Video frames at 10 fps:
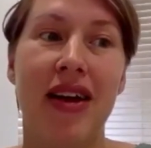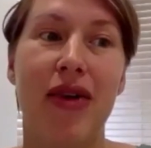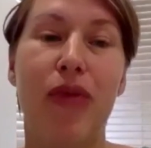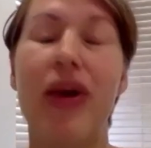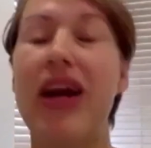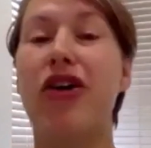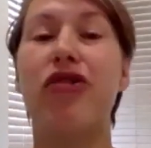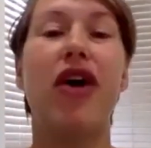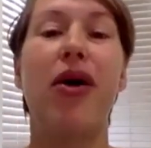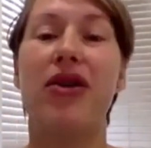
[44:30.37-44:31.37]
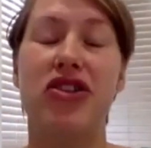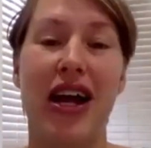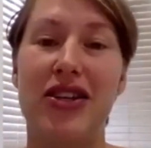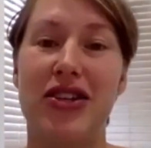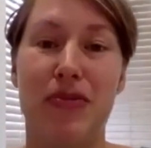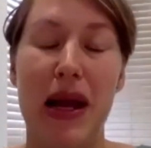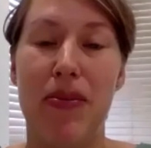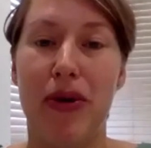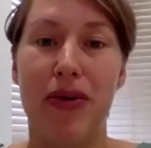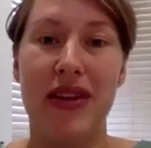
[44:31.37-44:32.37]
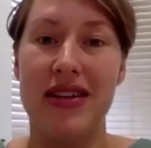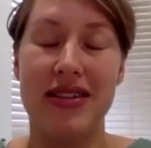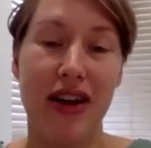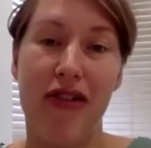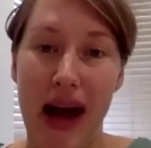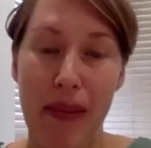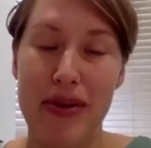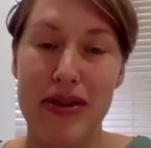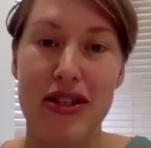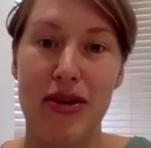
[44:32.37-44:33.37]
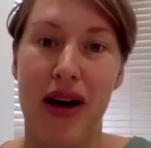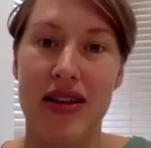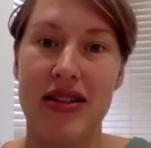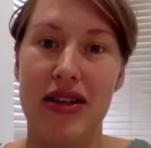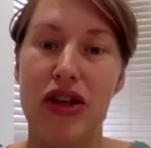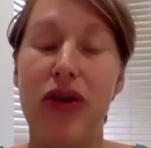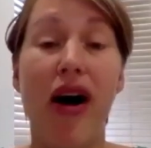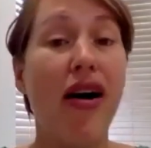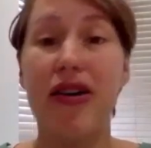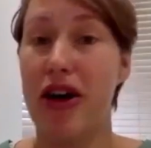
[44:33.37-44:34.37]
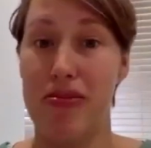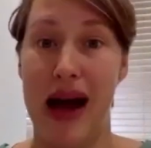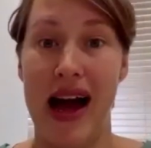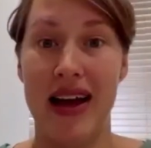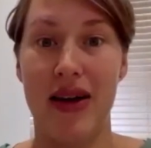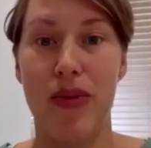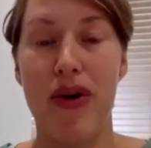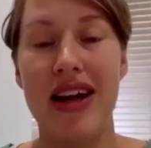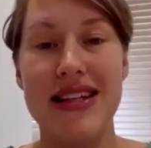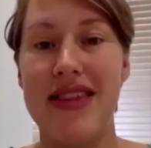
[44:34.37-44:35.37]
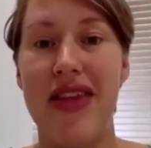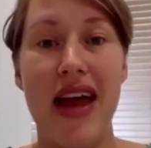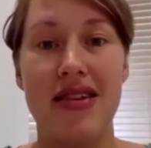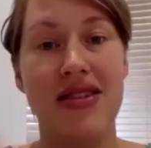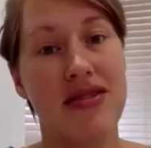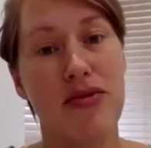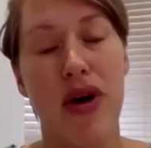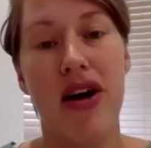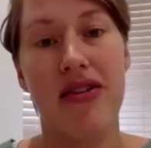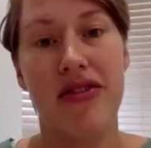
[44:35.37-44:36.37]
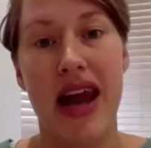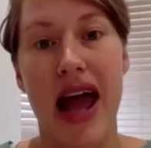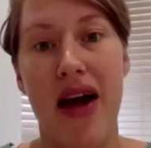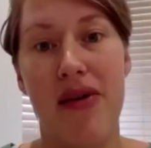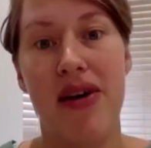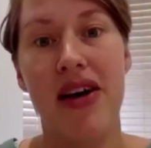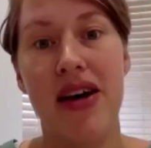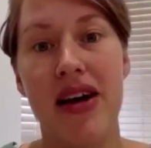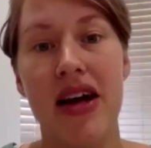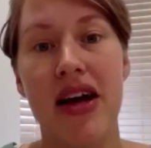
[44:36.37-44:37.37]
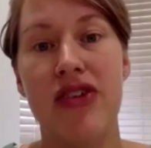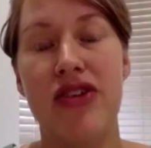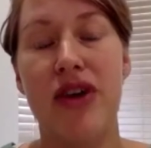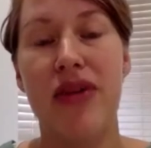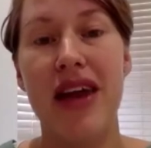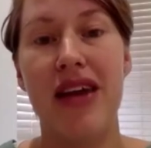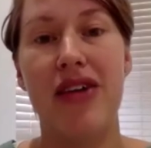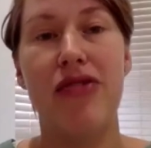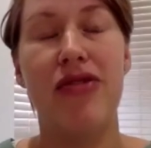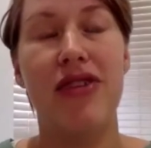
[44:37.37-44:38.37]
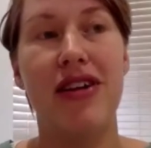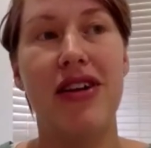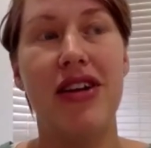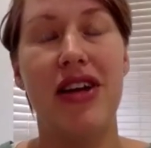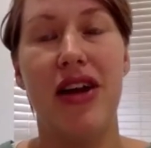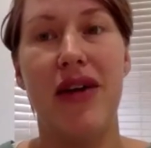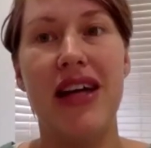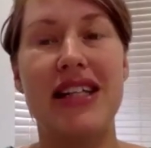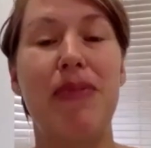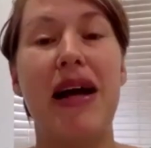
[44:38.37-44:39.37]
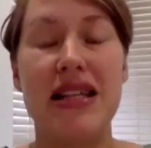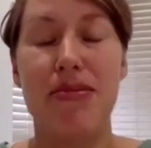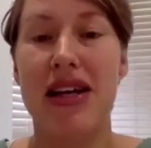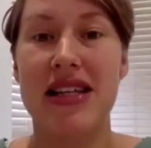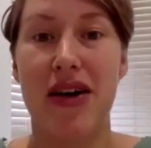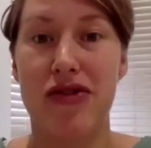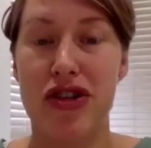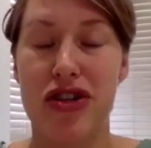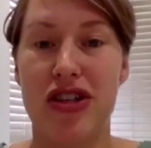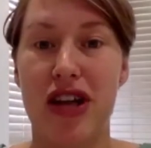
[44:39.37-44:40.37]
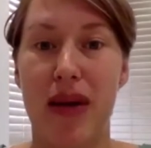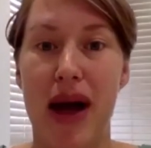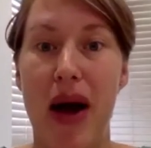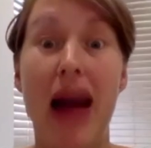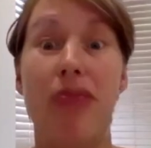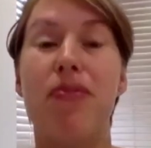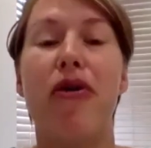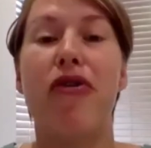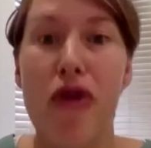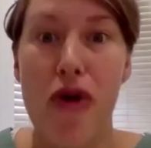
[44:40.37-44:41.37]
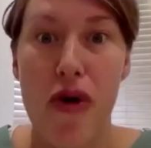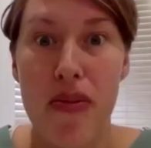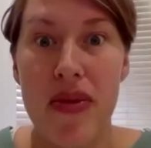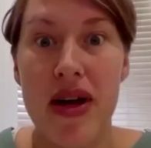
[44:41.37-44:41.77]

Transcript: we grow and change as people, all this stuff happens to us and you can't go back. What I did then doesn't work for now. So then you know, expecting myself to just go out and perform.